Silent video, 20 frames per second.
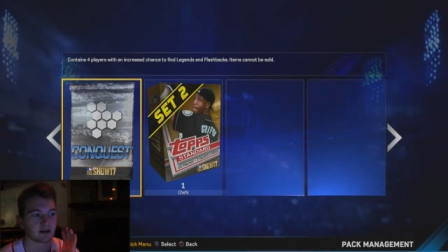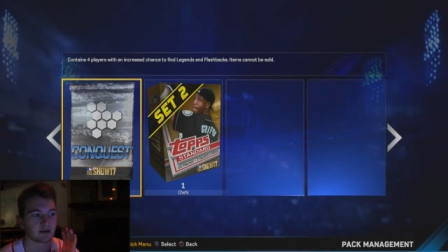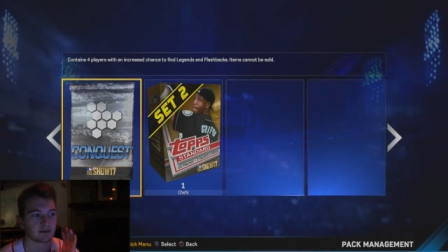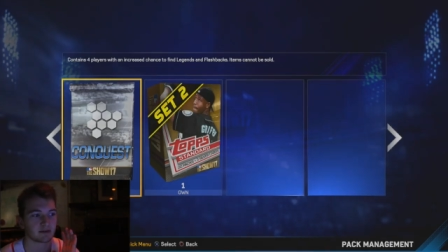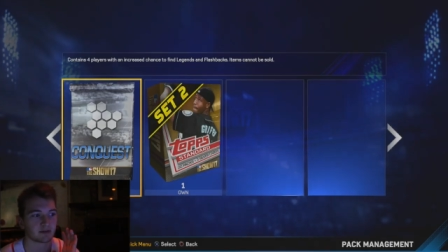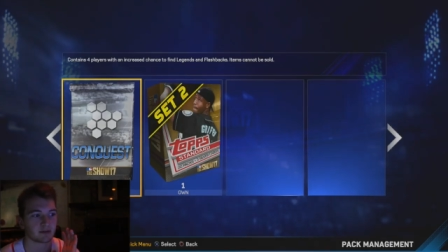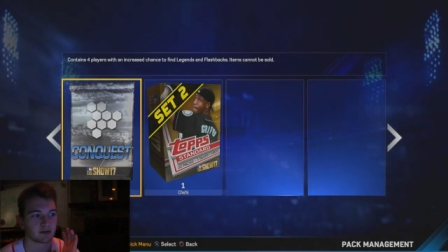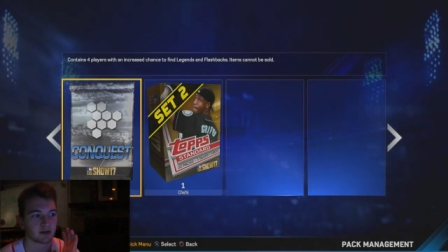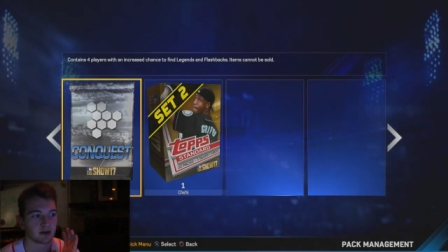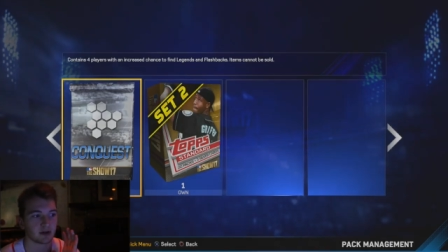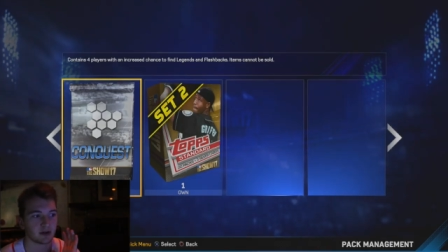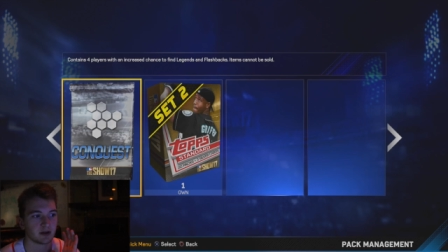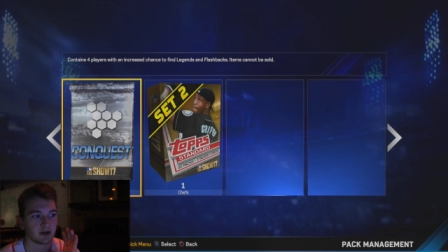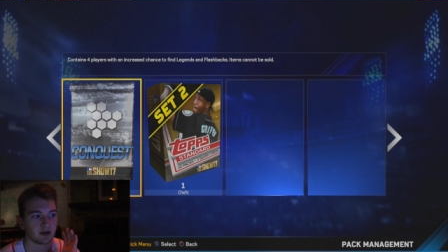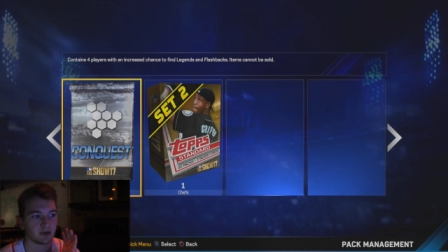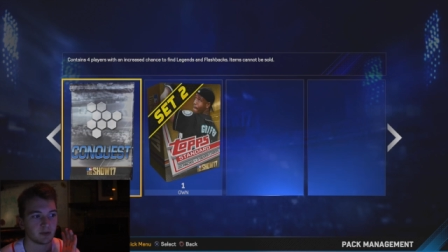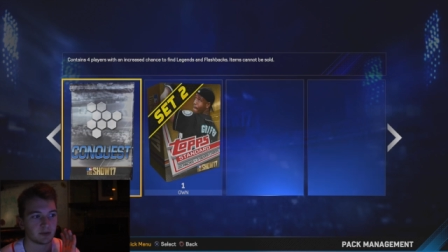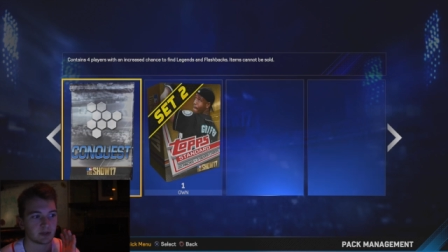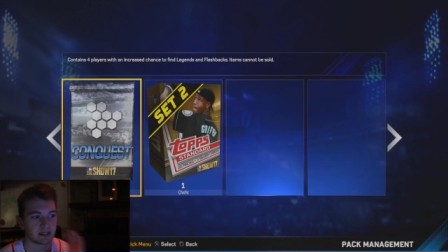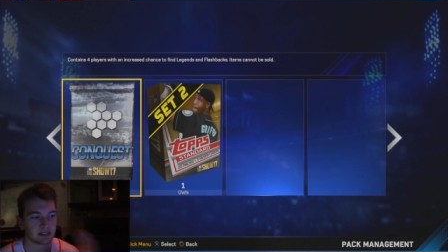off
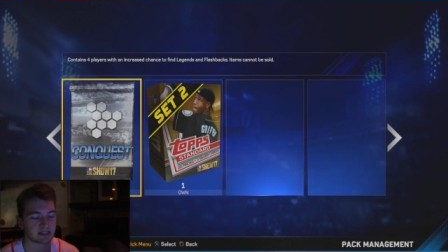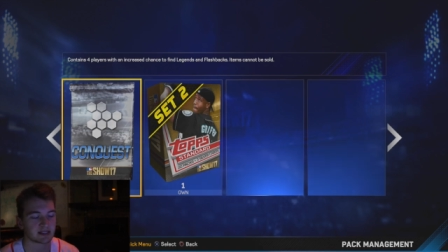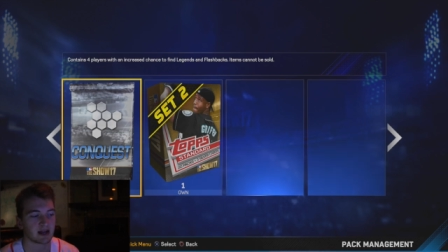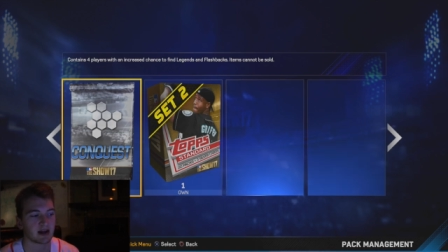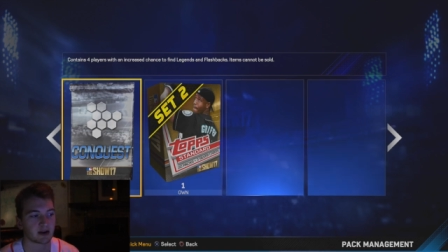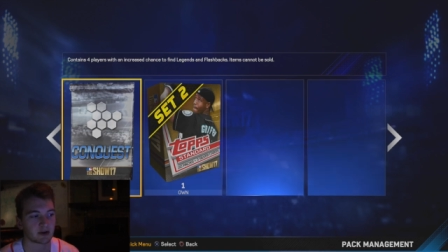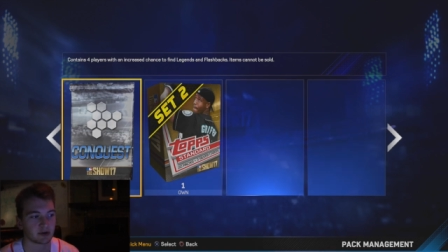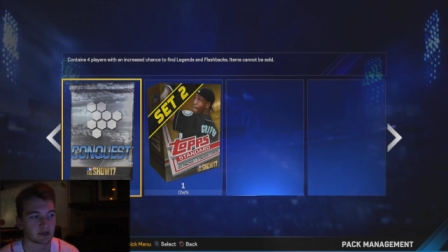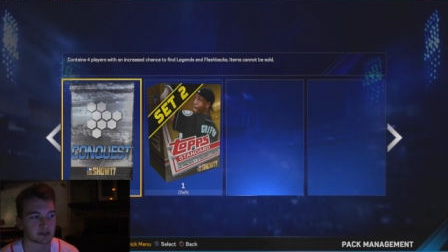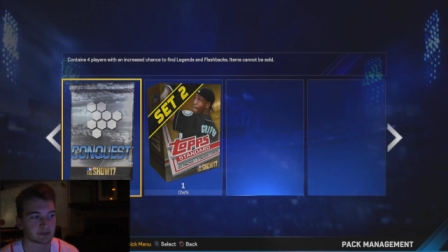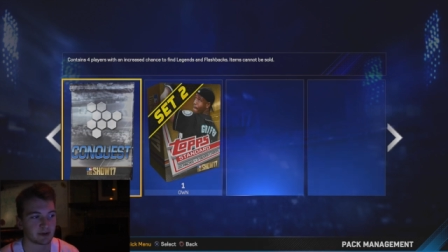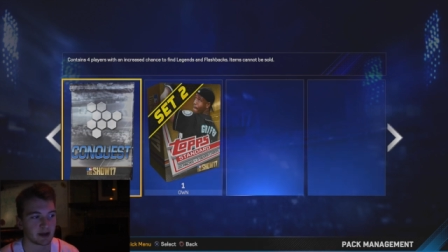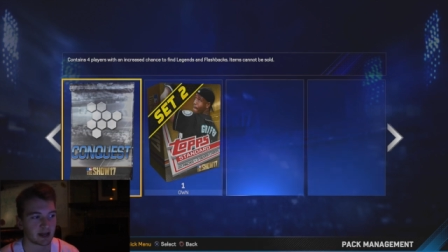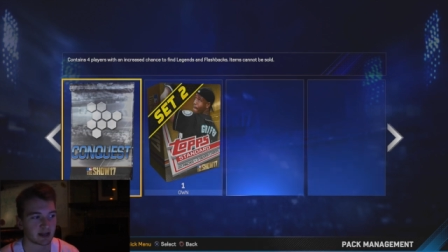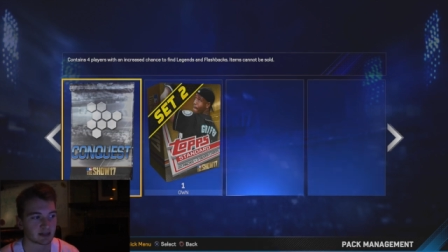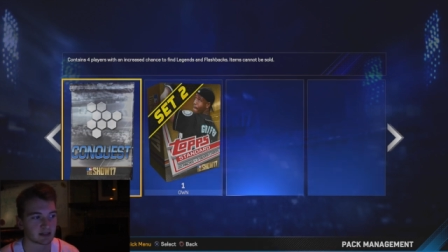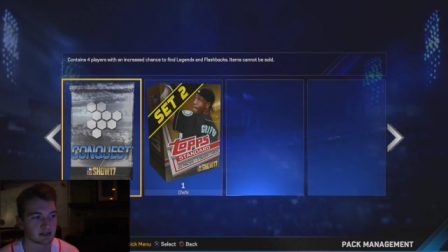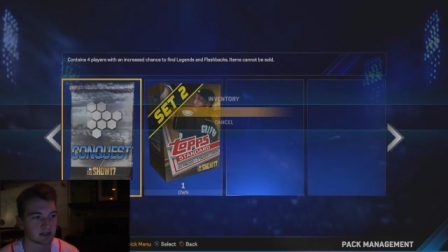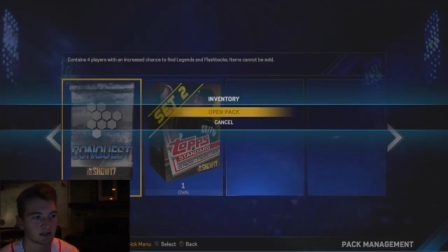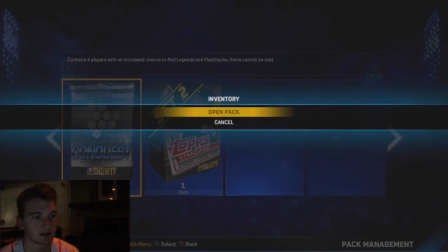with these conquest
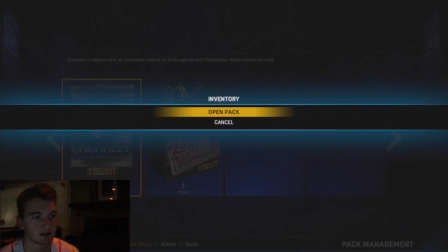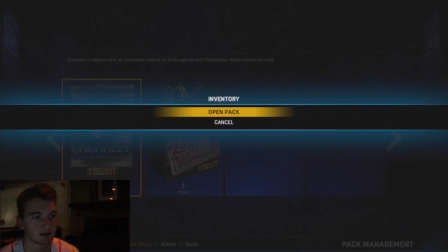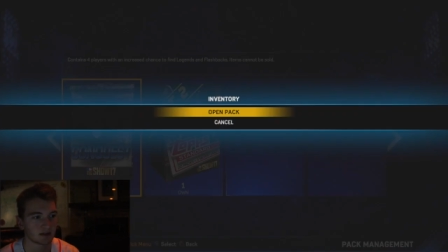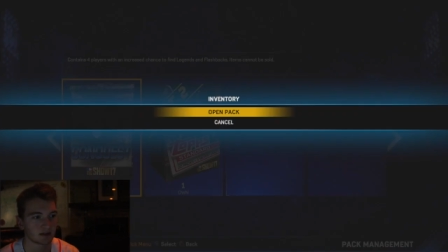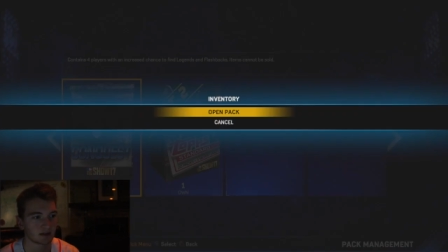packs.